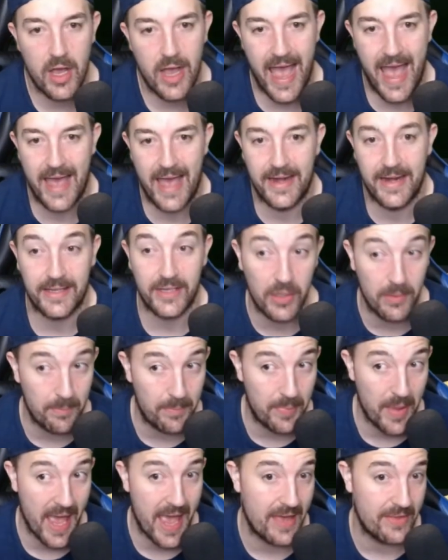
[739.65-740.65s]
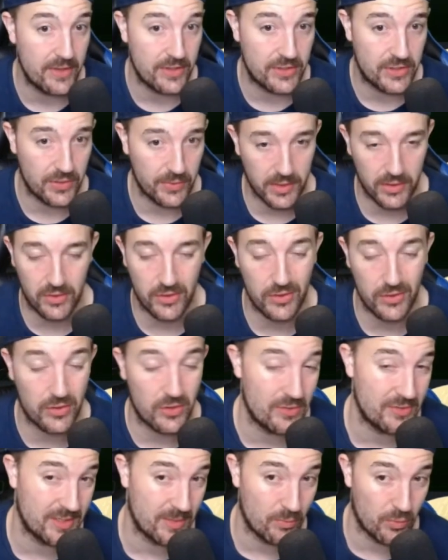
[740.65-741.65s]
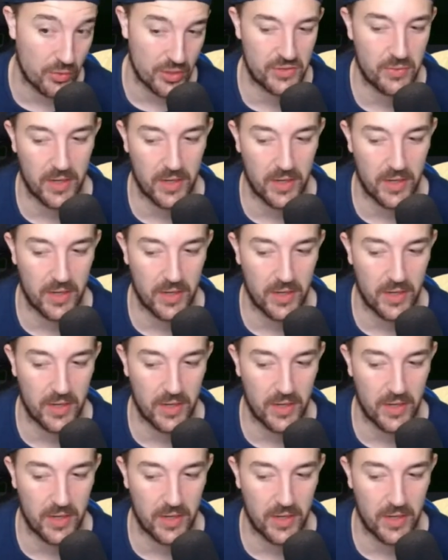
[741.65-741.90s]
and compare the two Nkunku's and which